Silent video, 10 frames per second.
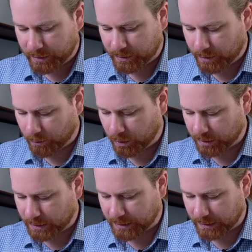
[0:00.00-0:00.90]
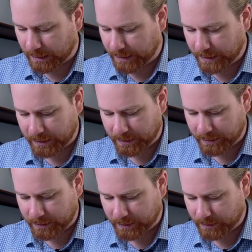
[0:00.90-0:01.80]
So what
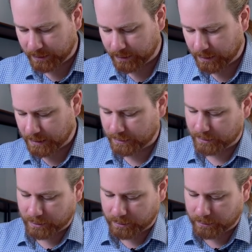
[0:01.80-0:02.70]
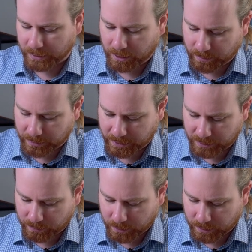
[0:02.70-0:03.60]
is that? So it can't be
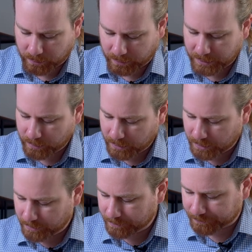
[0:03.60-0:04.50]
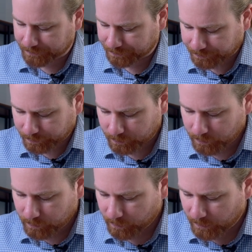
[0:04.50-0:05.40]
this one or this one.
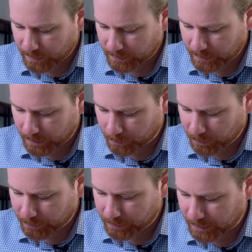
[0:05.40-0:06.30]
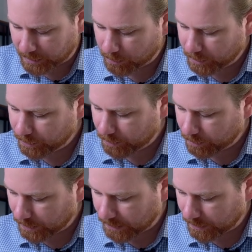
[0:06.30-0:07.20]
Turning
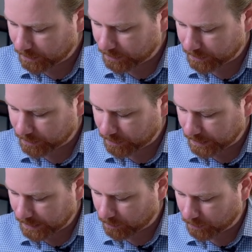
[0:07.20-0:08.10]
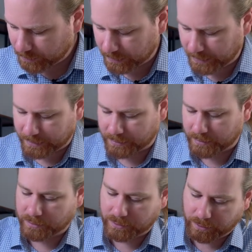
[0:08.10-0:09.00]
blue, and it's going to get hotter.
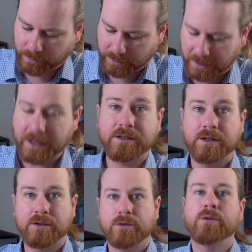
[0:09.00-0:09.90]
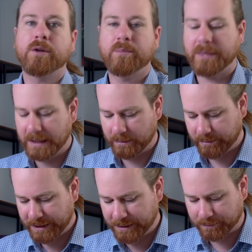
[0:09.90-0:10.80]
Yes, so it has to be
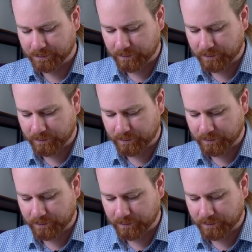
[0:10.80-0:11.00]
B.